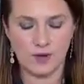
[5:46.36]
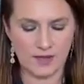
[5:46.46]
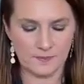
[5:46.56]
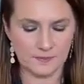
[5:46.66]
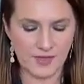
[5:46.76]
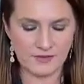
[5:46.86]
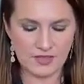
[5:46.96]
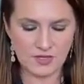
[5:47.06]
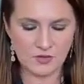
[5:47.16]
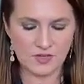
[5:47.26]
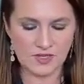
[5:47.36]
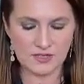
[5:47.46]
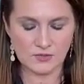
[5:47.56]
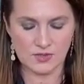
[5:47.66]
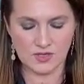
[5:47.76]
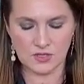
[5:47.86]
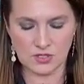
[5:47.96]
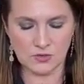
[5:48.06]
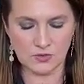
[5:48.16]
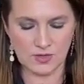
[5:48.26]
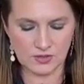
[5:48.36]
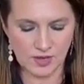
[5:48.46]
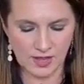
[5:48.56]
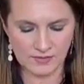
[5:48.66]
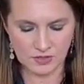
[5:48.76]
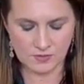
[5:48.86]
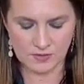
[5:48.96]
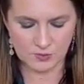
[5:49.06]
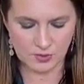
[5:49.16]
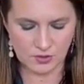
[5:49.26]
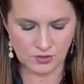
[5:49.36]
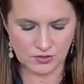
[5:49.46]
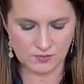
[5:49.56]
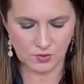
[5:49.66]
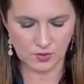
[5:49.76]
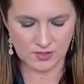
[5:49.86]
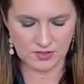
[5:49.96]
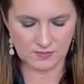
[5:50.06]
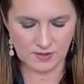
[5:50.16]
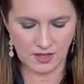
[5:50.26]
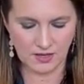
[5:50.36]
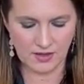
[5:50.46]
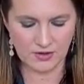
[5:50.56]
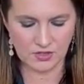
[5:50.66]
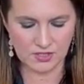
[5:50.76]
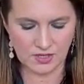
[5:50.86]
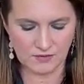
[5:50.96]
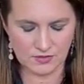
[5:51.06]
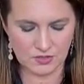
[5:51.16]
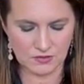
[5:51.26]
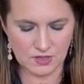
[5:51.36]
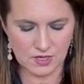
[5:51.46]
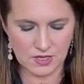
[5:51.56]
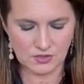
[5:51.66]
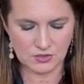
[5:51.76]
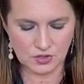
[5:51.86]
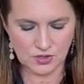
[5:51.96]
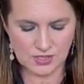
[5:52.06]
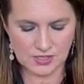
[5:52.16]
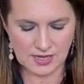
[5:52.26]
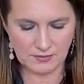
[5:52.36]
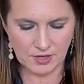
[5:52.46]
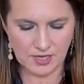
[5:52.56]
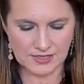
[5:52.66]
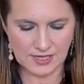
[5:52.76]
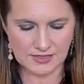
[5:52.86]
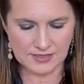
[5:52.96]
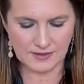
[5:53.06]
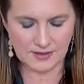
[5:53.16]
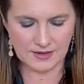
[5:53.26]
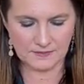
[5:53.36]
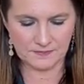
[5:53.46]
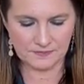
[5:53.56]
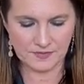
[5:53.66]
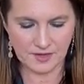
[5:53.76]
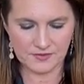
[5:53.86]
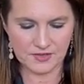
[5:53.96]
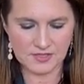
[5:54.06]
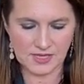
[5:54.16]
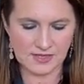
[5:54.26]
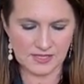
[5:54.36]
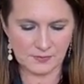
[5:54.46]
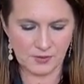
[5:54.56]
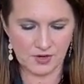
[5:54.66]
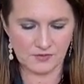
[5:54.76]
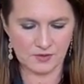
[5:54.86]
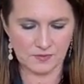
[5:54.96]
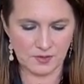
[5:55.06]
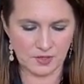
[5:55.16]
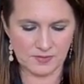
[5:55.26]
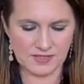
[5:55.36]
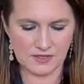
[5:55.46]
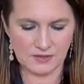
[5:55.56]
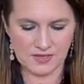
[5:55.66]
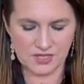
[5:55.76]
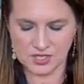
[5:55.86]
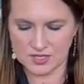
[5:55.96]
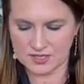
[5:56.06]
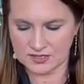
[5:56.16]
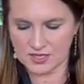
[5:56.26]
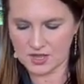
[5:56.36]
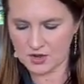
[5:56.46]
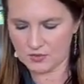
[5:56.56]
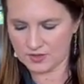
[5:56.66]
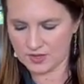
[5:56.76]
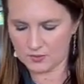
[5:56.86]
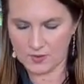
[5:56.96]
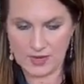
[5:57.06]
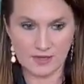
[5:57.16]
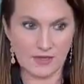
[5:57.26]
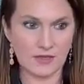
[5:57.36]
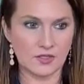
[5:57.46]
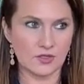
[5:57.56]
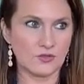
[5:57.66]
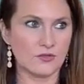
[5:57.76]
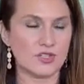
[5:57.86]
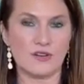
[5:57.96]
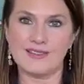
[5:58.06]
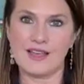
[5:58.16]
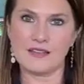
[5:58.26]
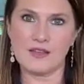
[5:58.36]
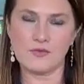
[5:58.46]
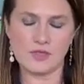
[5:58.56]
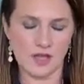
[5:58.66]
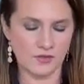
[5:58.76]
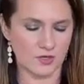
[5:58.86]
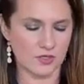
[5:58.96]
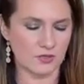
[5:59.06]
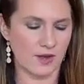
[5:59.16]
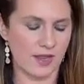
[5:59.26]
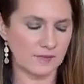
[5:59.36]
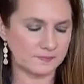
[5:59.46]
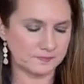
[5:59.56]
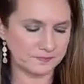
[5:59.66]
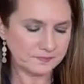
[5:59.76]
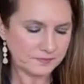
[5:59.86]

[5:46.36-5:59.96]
right? Everything you need is within you, and you have so much spiritual support. It's about allowing yourself to trust that process. And feels like that's part of your purpose and your mission is really awakening to sharing that love with others, right?